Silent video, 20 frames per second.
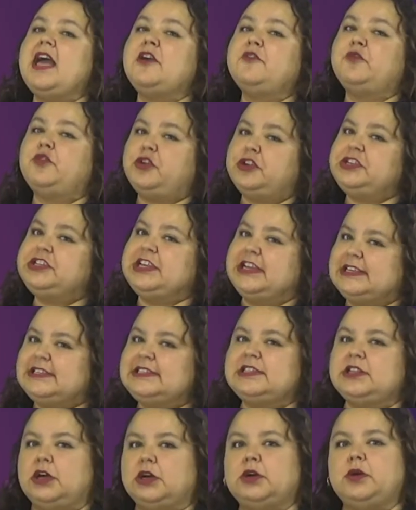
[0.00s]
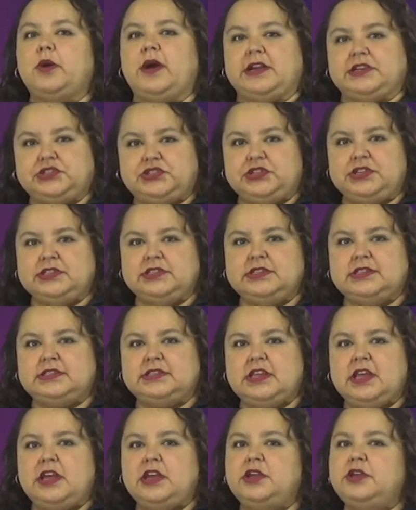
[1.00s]
For just no questions,
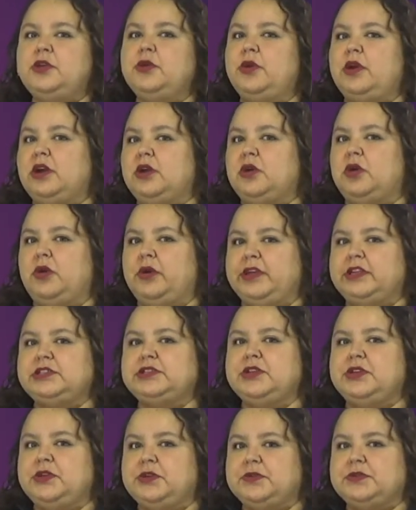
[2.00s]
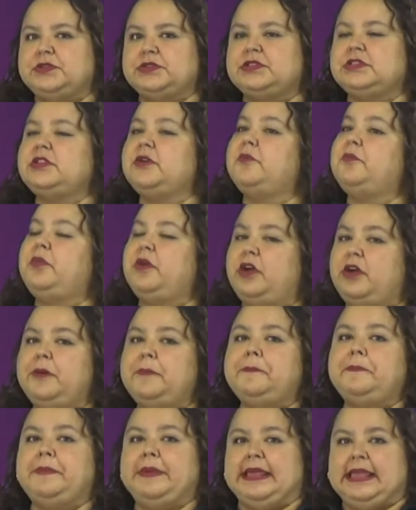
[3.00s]
you are going to use the
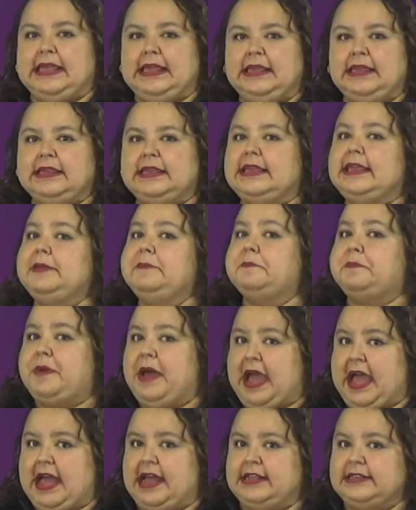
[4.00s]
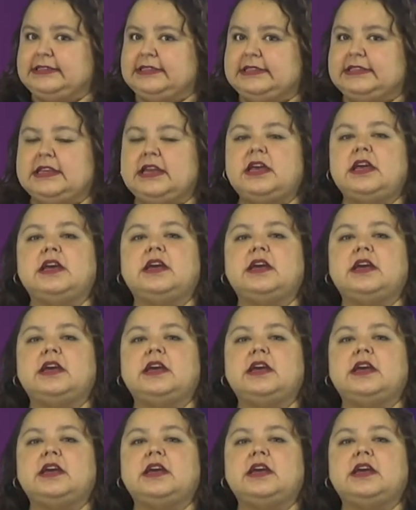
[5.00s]
verb be in past